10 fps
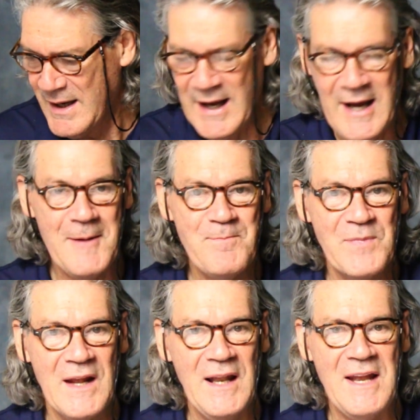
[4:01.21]
uh,
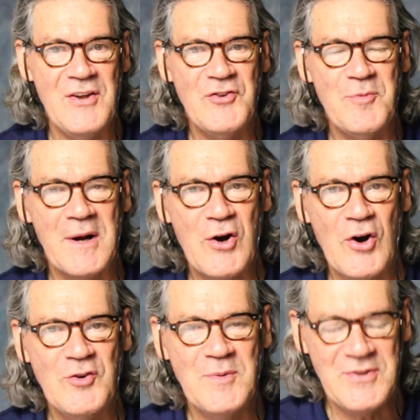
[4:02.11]
lending some
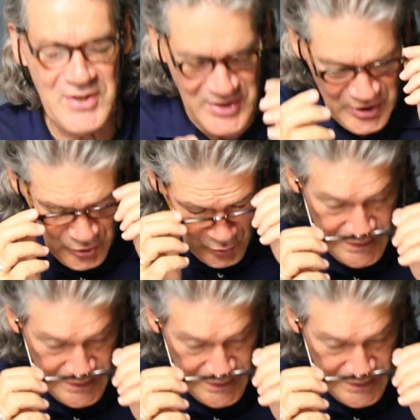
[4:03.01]
encouragement to you.